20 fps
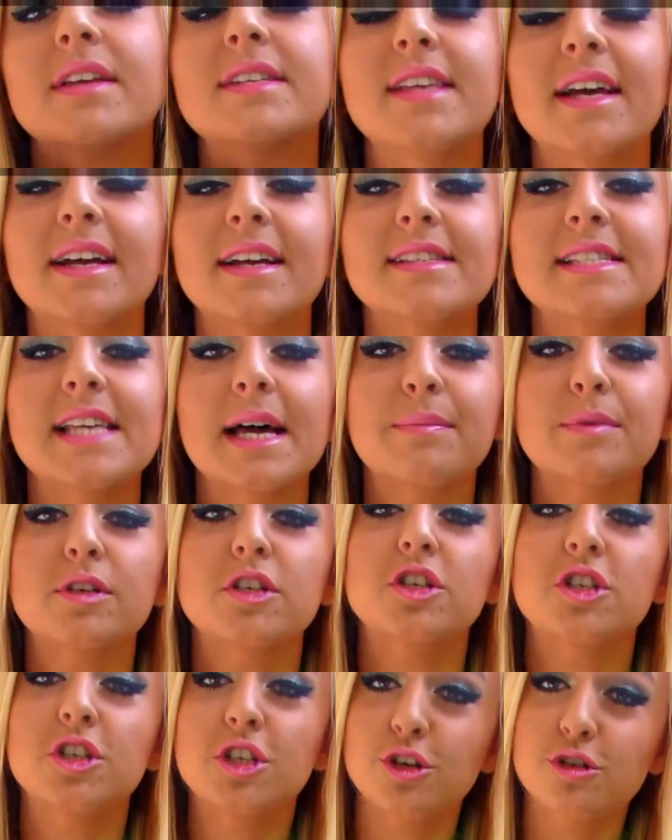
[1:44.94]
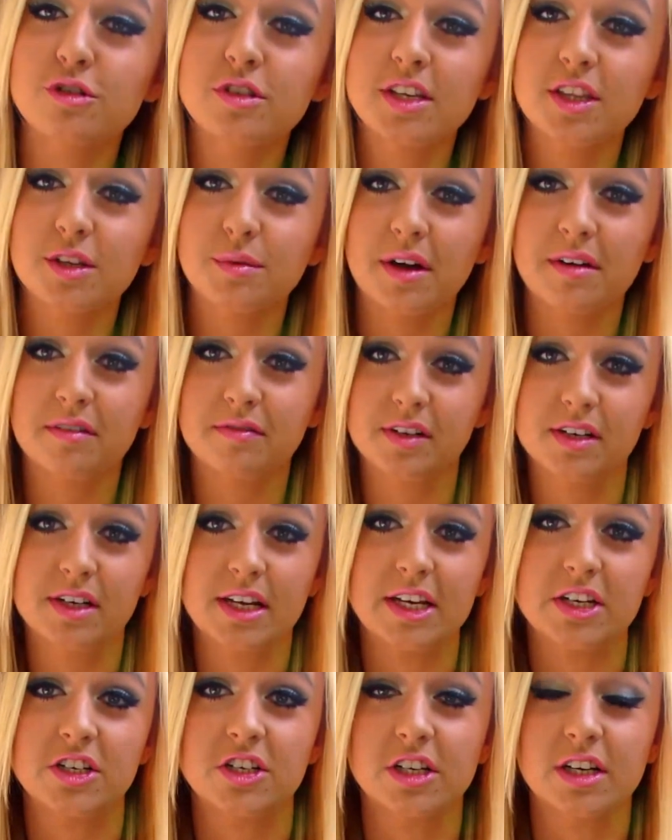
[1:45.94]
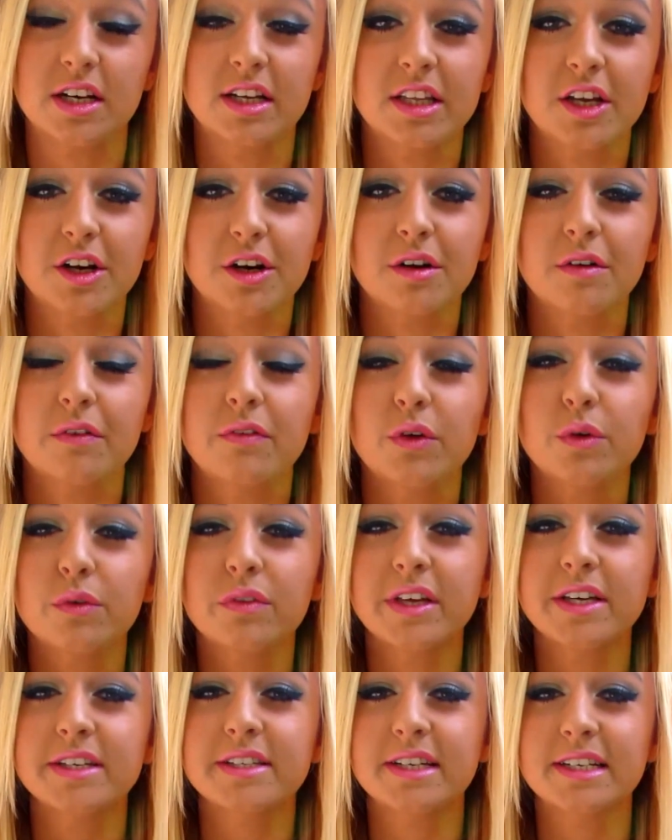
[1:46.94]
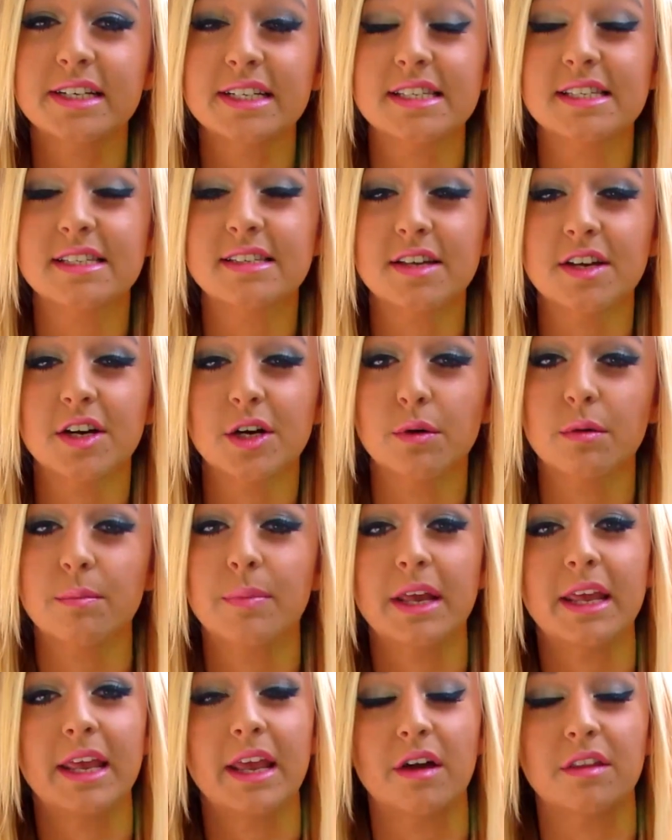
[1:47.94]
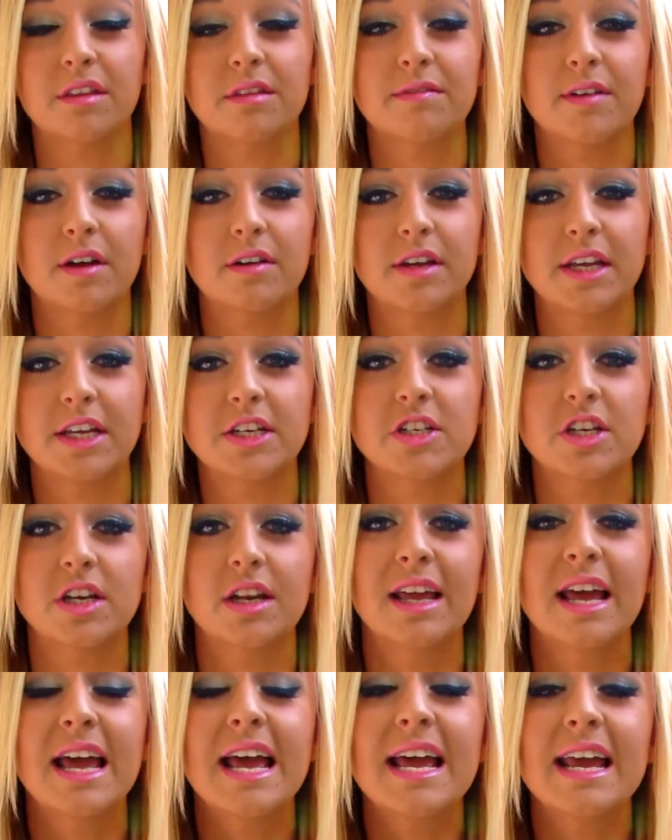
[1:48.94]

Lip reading: The second step is choosing the right foundation, and there are a few things to consider when picking out the foundation,